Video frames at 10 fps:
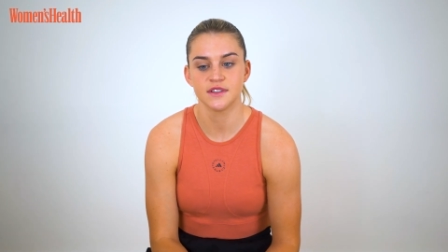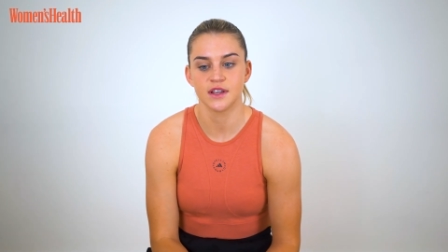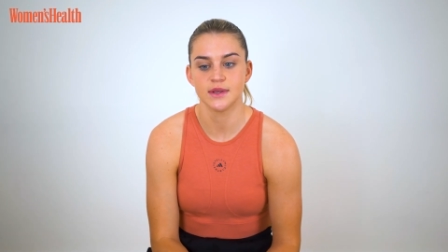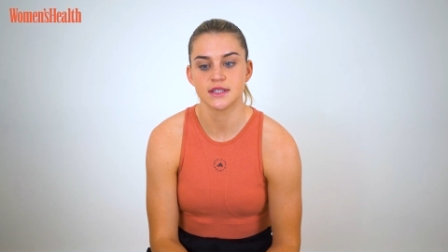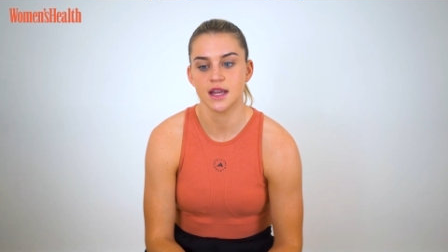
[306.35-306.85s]

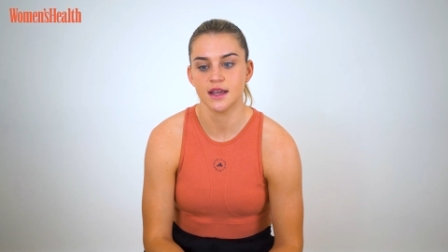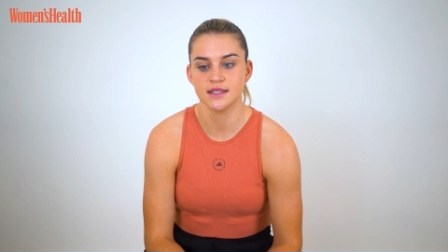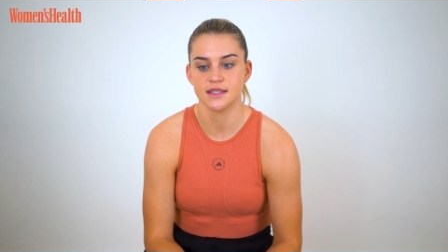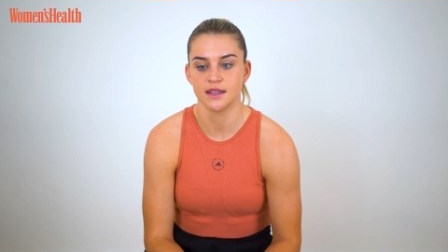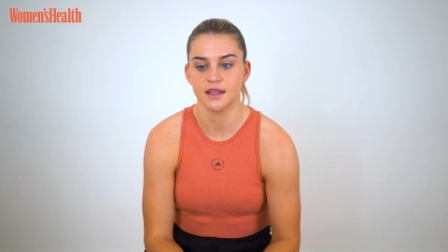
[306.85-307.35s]
So it's
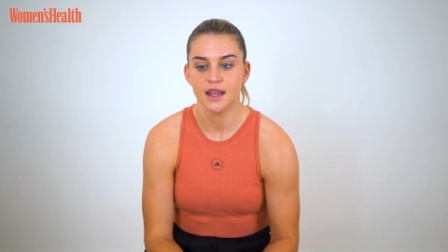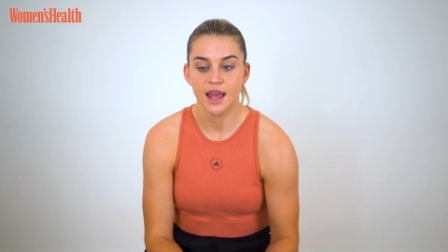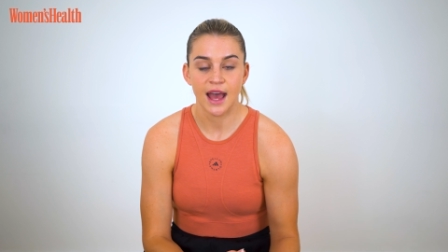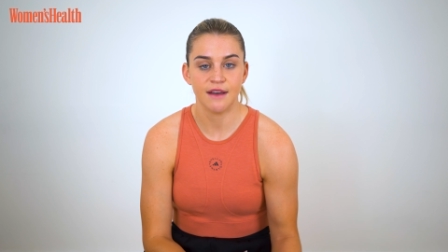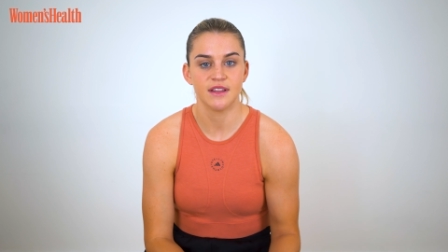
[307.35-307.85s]
nice to
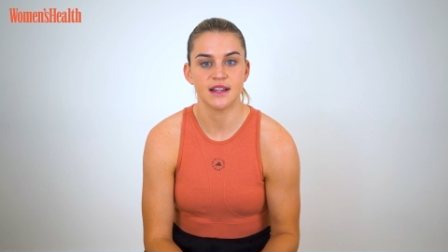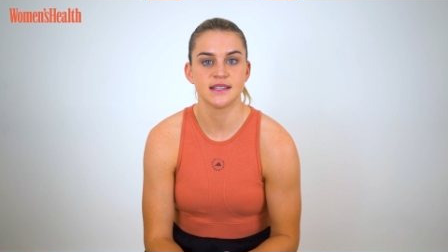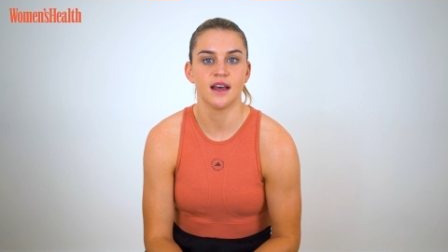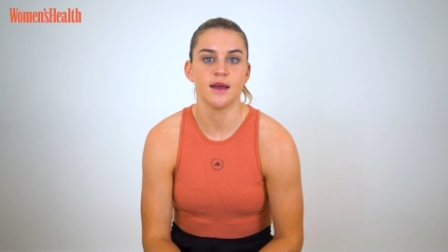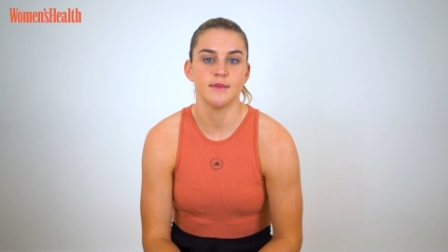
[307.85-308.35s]
have that
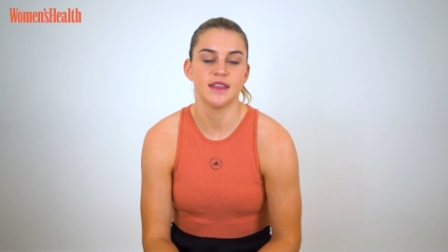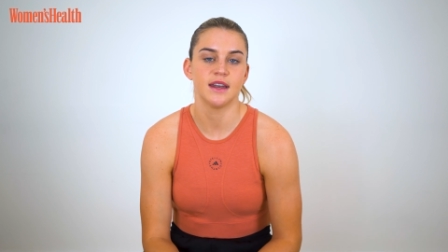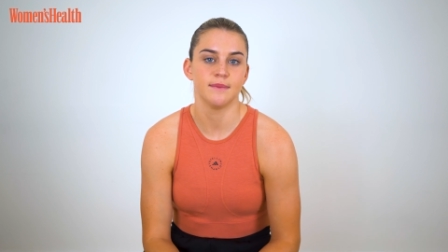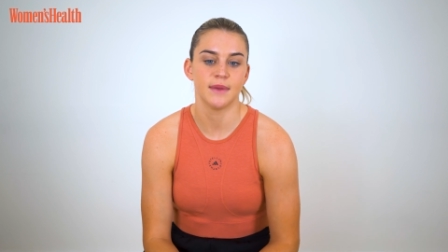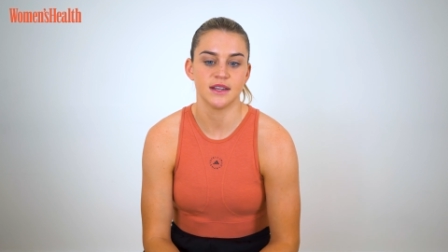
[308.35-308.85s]
time, and then
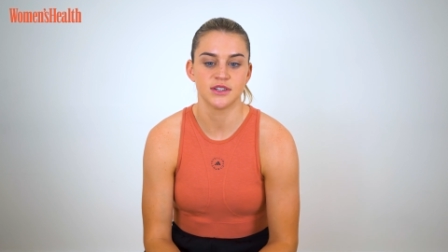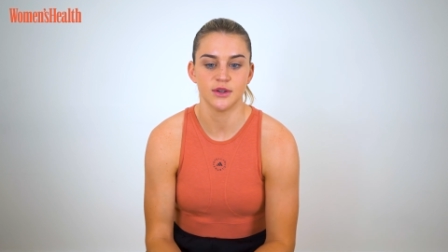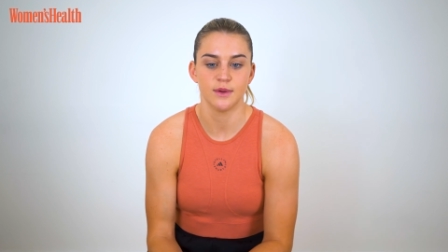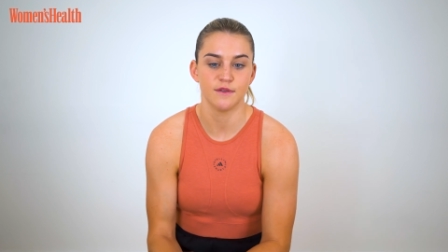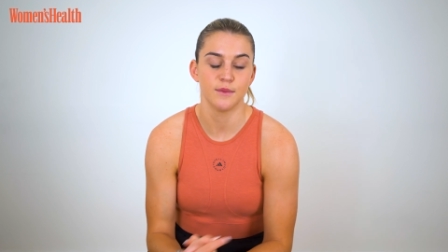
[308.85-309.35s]
it makes
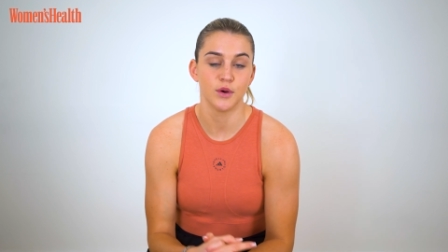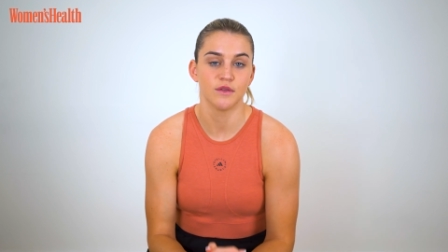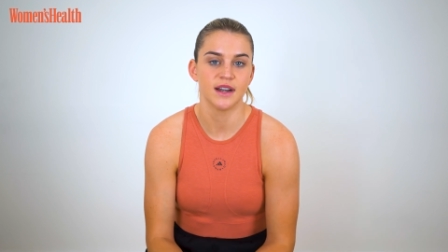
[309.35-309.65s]
you even more